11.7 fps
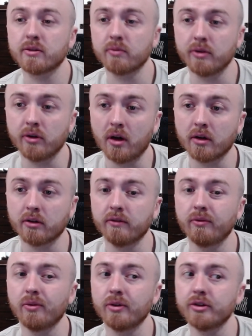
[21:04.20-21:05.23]
what Nautica
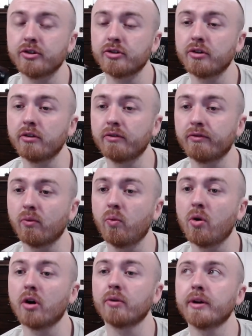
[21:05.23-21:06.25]
Voyage is known for:
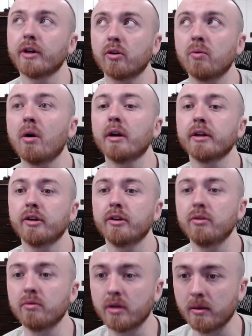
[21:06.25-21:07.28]
watery aquatic
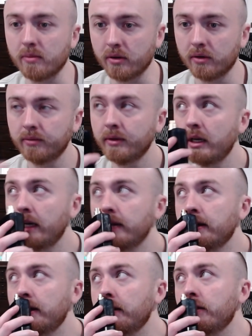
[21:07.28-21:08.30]
cucumber.
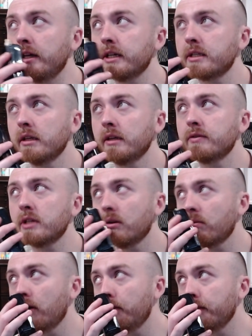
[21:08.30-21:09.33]
This lives in the
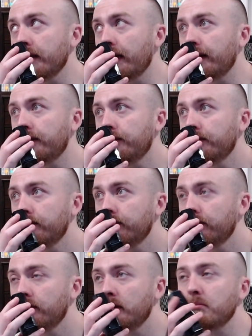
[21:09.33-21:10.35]
realm of that,
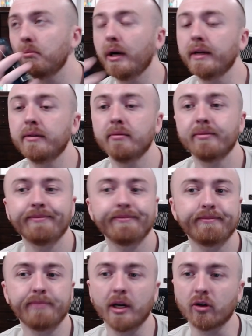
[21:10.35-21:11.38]
but
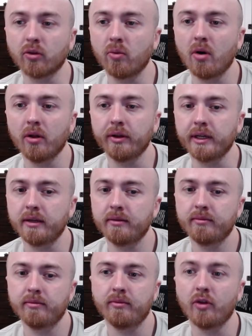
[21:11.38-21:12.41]
better quality,
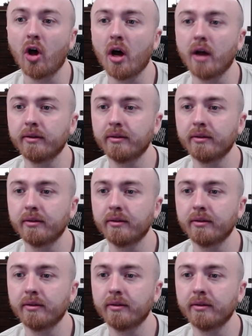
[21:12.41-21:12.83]
not